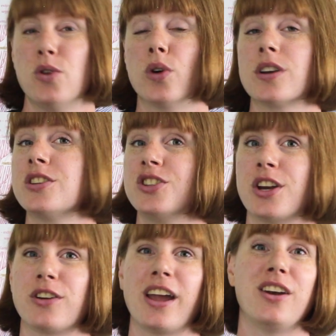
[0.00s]
in order to
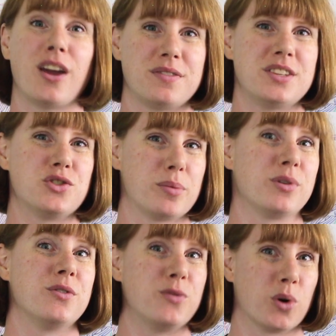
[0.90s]
generate enough
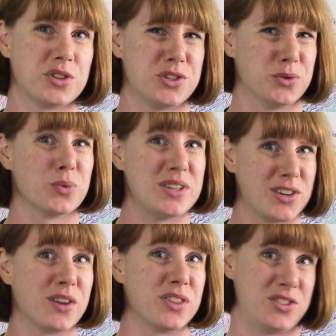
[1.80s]
centripetal force to
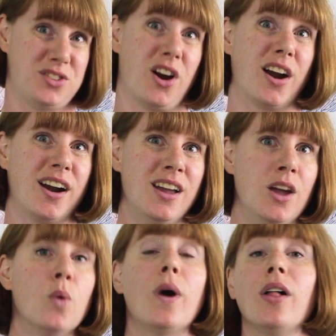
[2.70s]
restart the star?
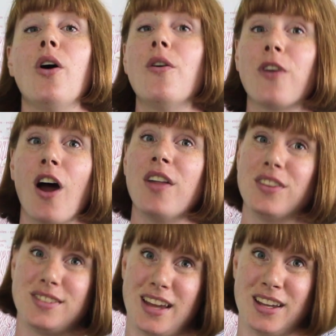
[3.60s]
Well, over on
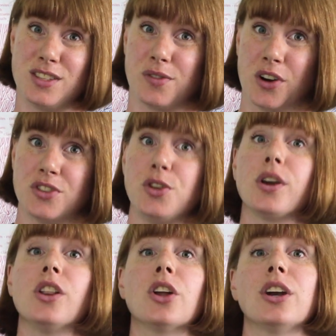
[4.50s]
the Scienceverse, you
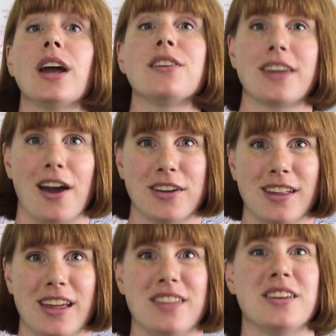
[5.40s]
can learn how to
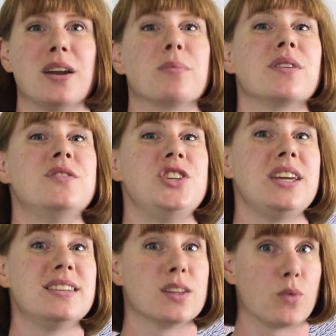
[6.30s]
calculate the number of
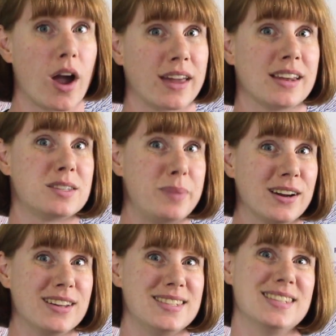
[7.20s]
G's that Rocket
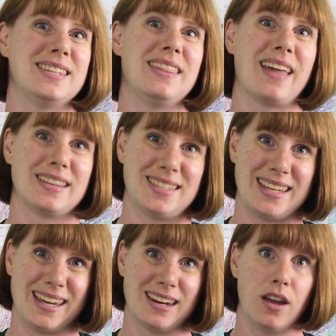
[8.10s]
experiences in that
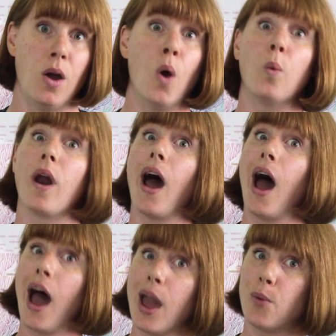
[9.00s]
scene. What
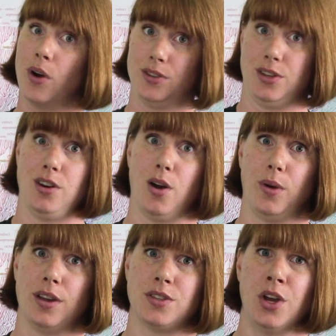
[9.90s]
I want to know
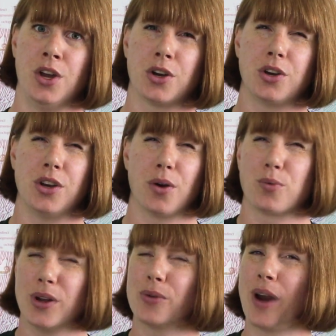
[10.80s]
is, could a
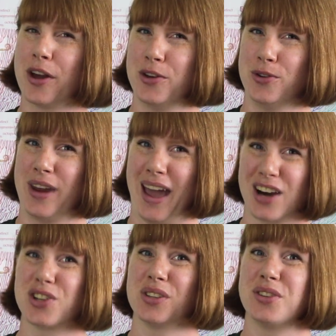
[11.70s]
real raccoon
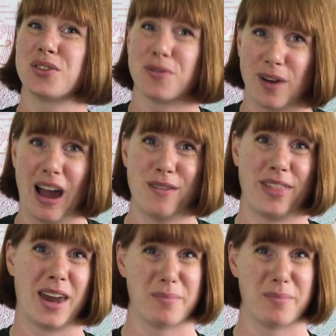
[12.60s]
actually survive that